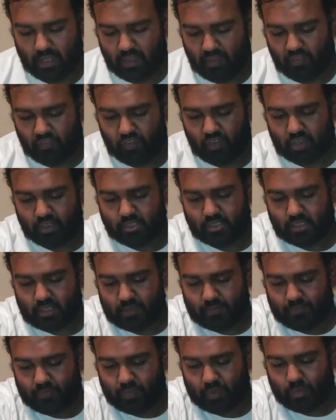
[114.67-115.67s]
First,
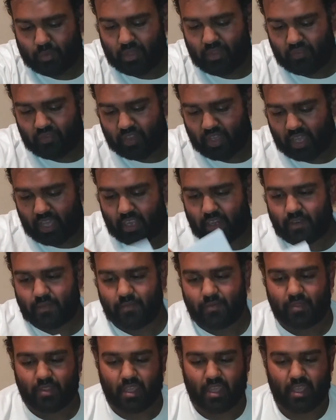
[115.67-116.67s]
we've got
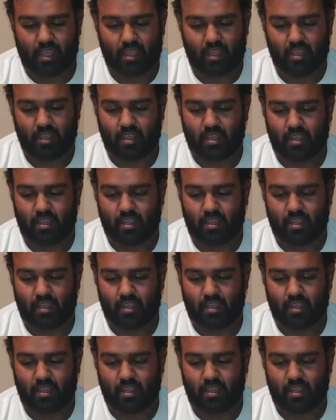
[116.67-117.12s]
a